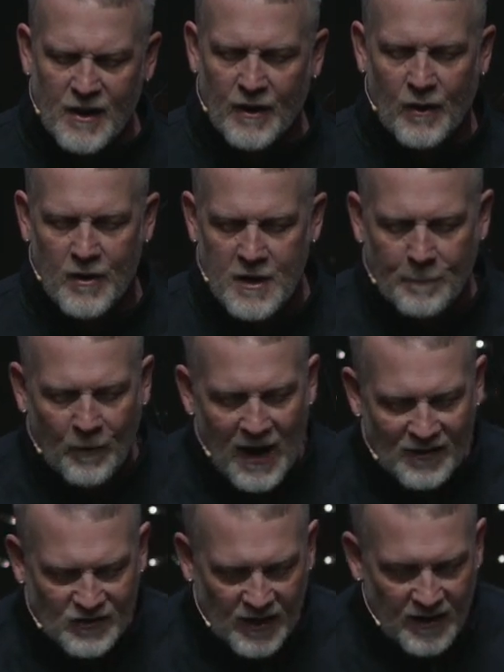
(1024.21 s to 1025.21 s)
or
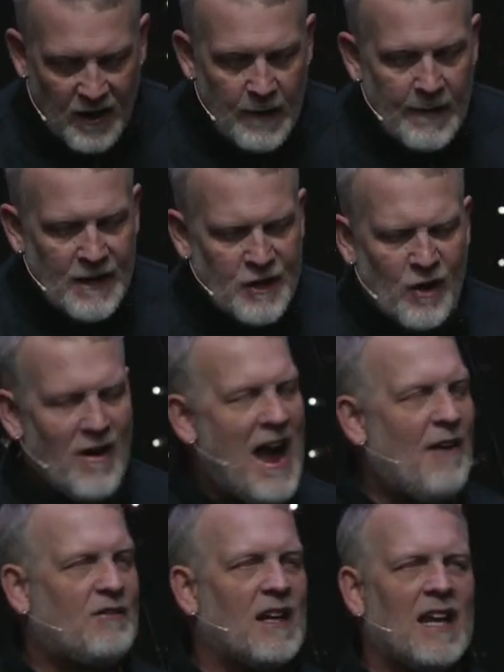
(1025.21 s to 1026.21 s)
depression. You don't
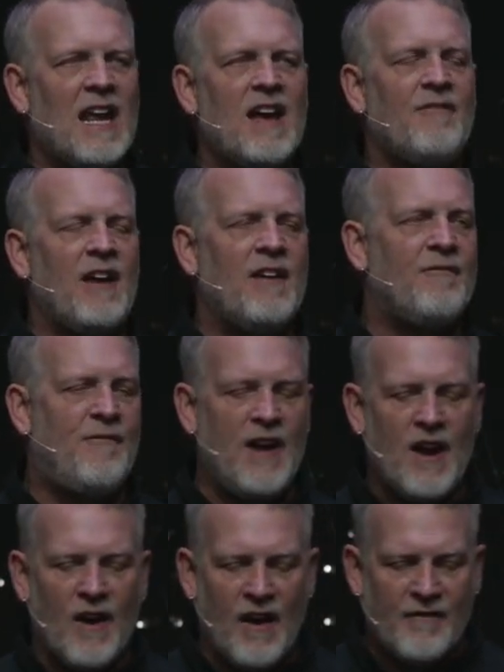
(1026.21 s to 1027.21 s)
have to live in
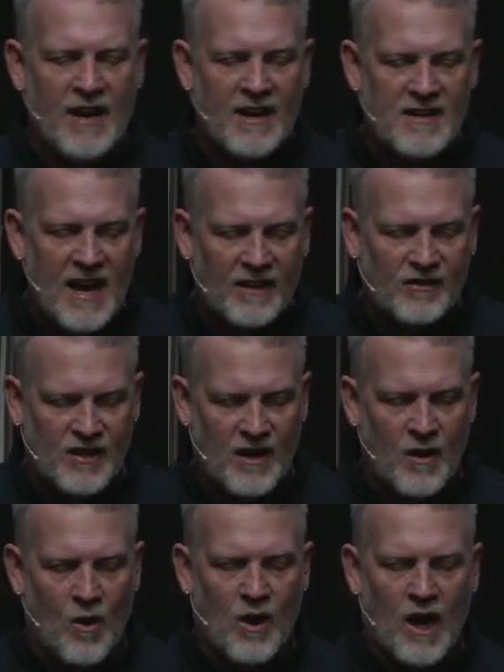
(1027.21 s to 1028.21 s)
fear of an addiction
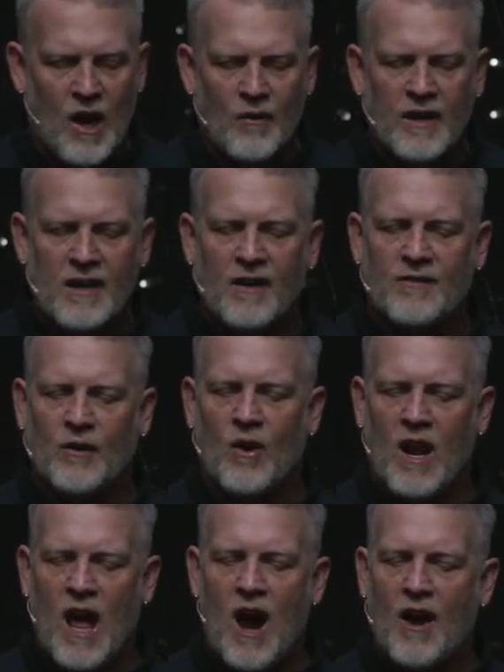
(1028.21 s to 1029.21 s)
or loneliness or
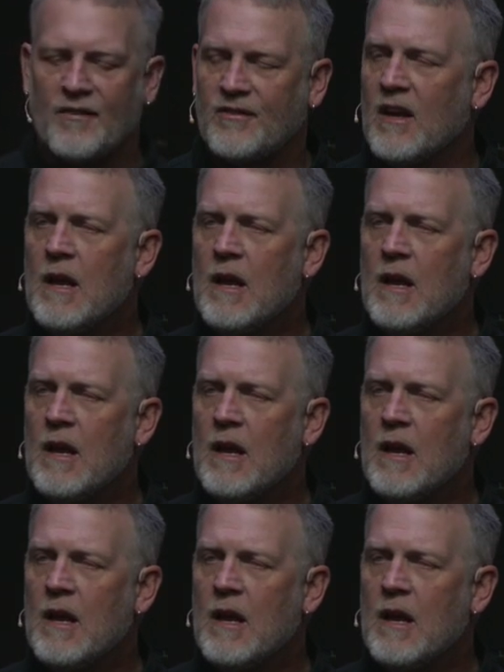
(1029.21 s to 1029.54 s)
loss